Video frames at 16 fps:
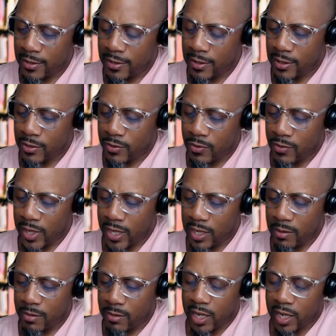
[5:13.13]
is away,
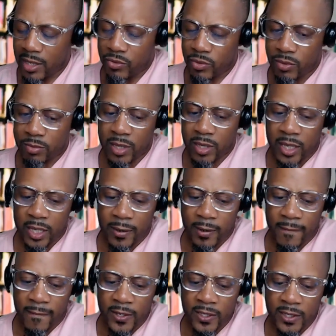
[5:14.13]
the mice will play.
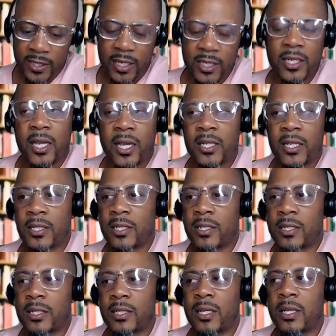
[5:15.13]
This is education,
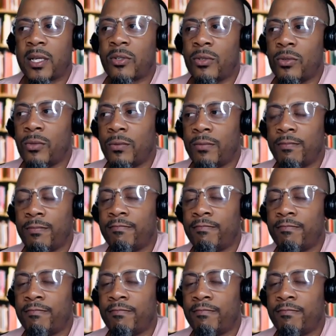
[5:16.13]
this is not school.